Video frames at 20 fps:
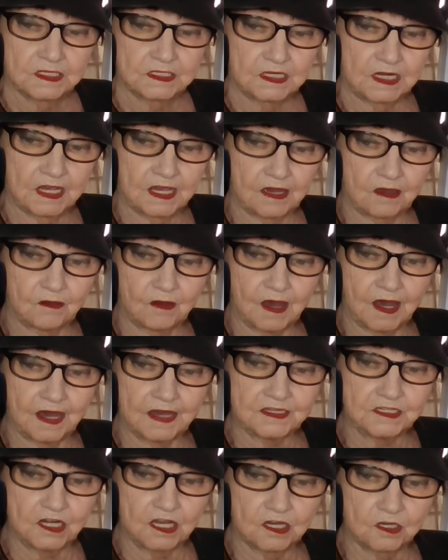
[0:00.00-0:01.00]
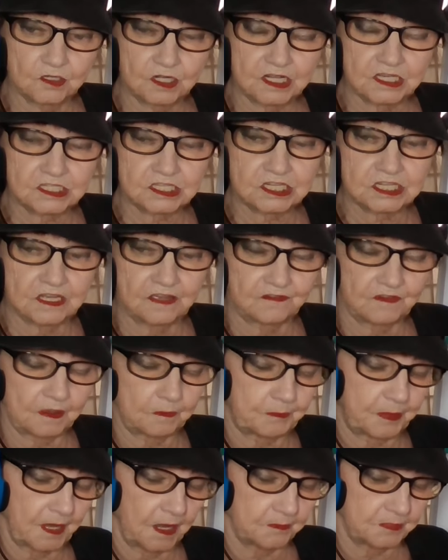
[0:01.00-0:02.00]
Now, I notice in
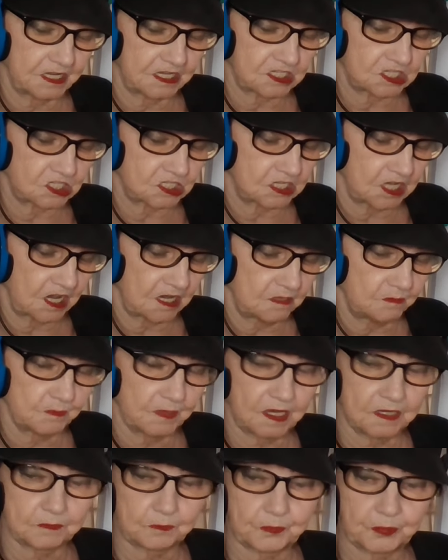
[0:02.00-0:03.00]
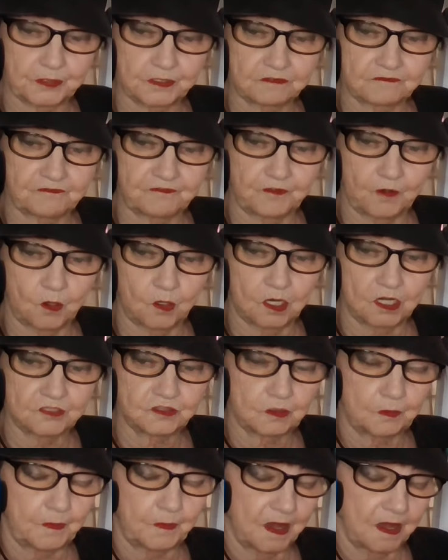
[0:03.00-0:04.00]
the public statement put
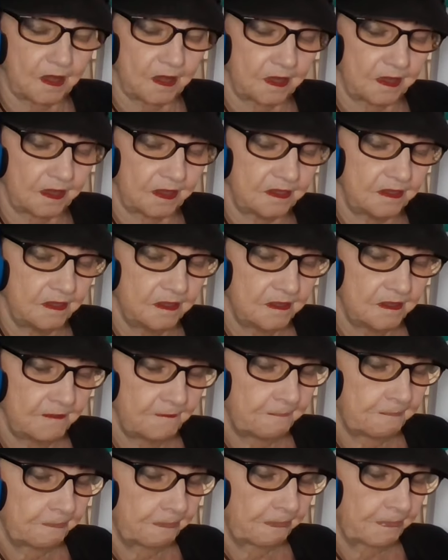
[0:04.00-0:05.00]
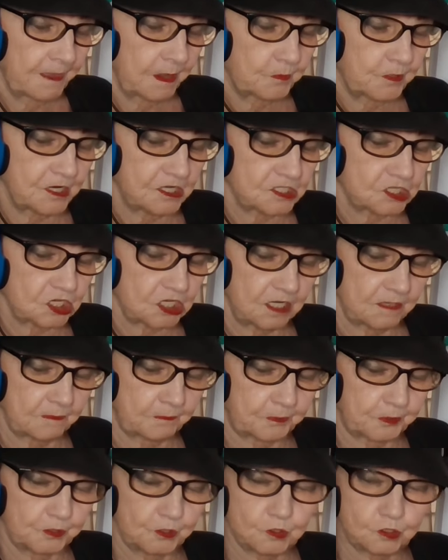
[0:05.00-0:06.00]
forth by
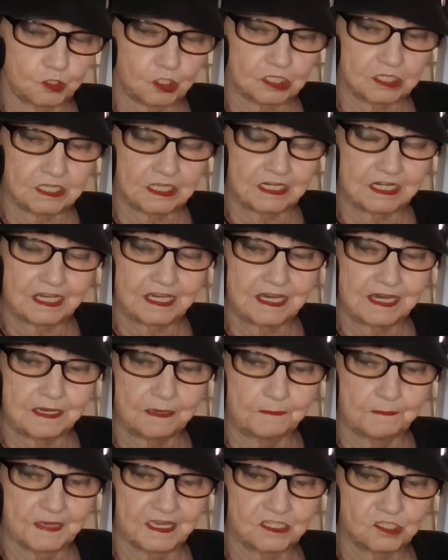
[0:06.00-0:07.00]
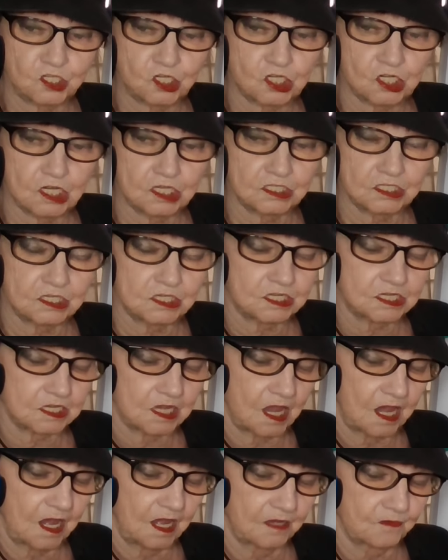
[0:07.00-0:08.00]
President Putin, he mentions
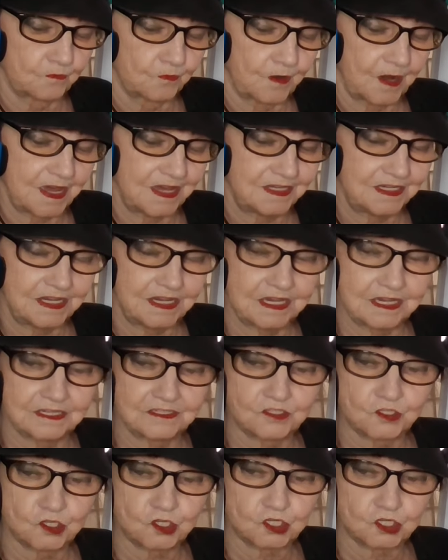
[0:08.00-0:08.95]
Iranian